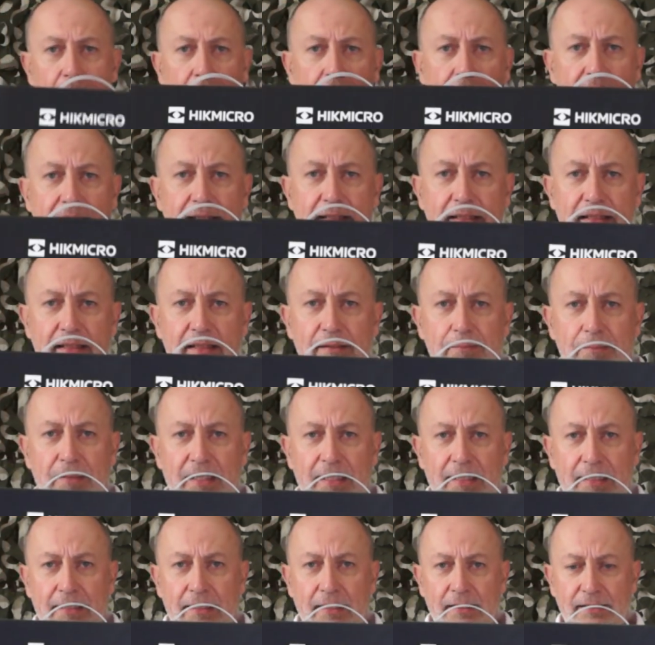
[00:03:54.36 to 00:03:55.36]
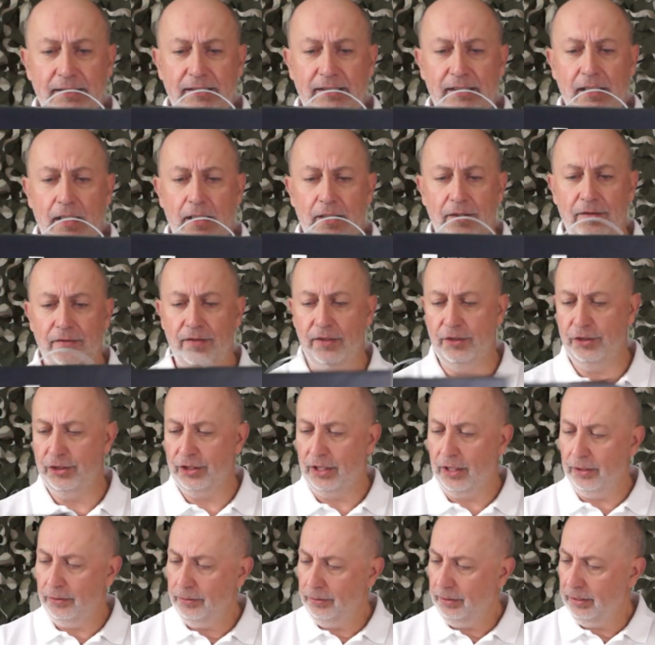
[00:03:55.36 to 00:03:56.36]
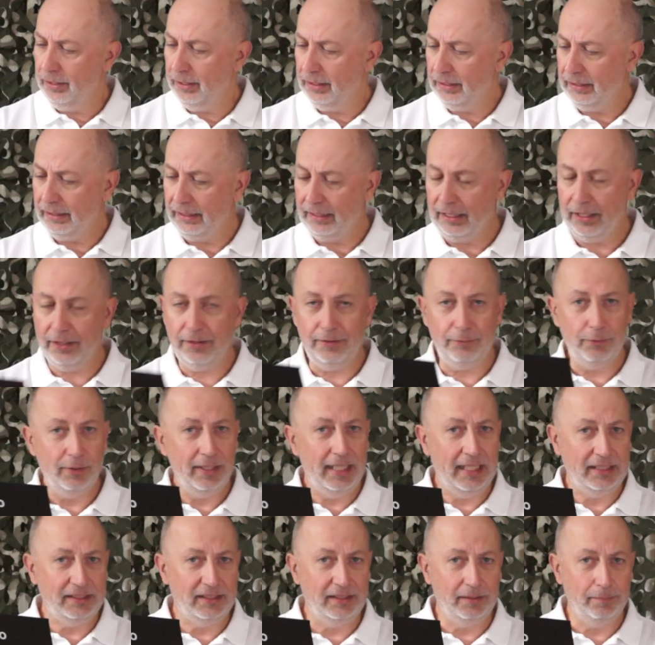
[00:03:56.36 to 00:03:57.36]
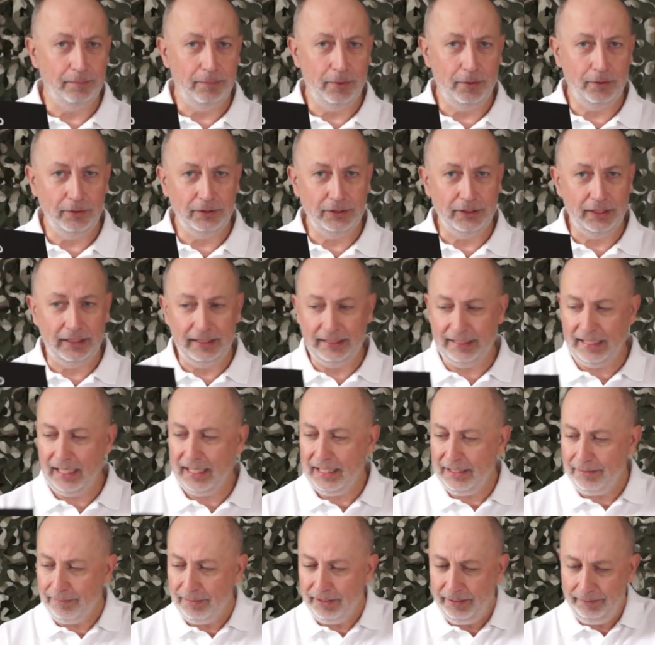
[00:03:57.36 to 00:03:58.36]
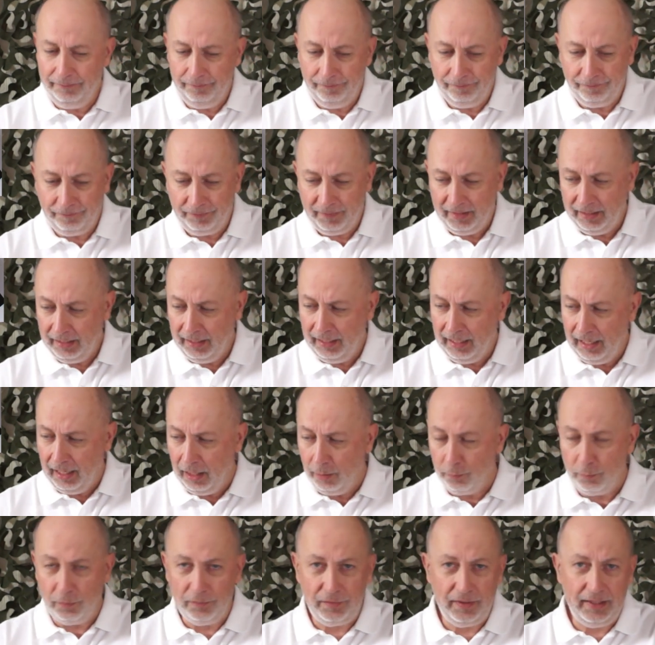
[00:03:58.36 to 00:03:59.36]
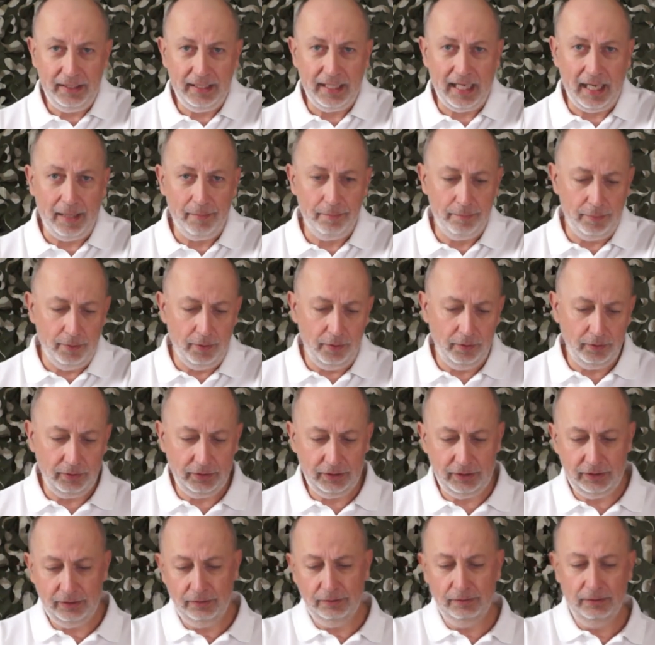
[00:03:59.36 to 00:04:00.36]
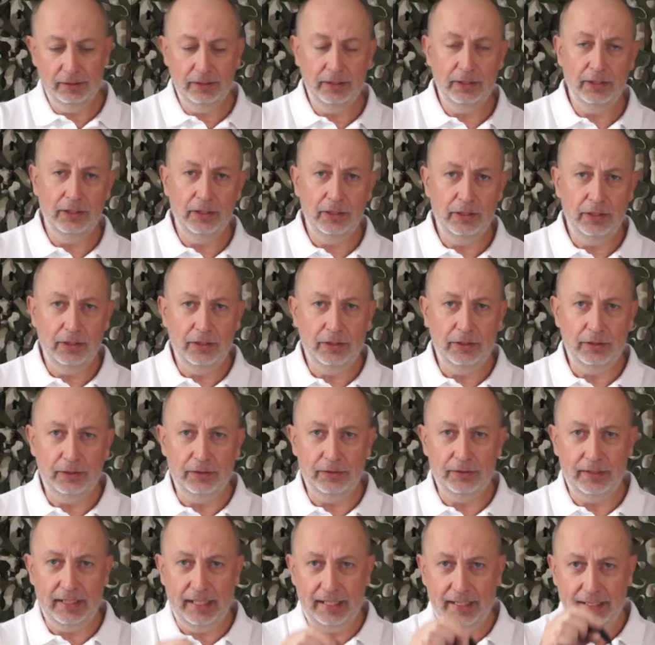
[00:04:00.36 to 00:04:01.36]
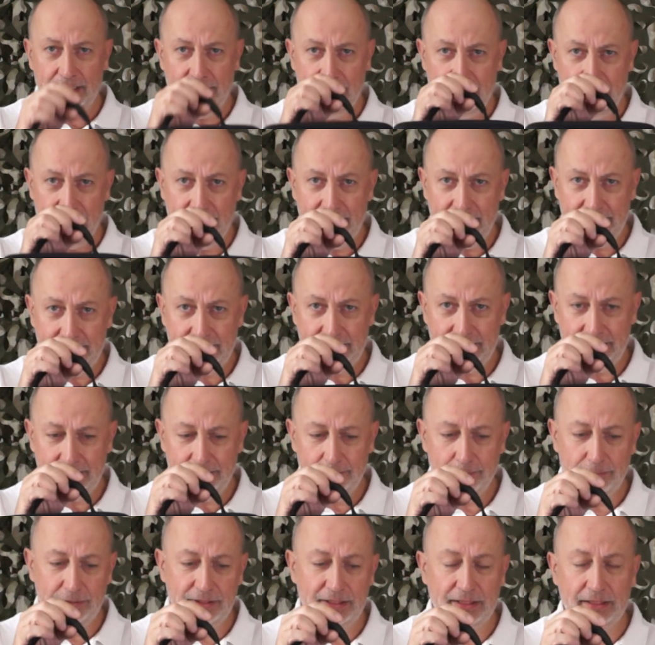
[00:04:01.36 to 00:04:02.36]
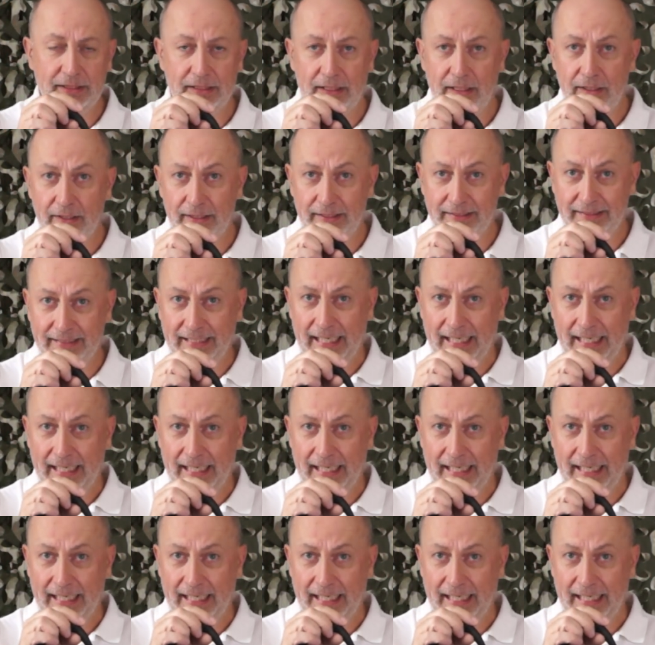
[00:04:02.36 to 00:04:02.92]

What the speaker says: this is the main star of the show, you know, well, that's the box that it came in, and within that box you get this, which is a nice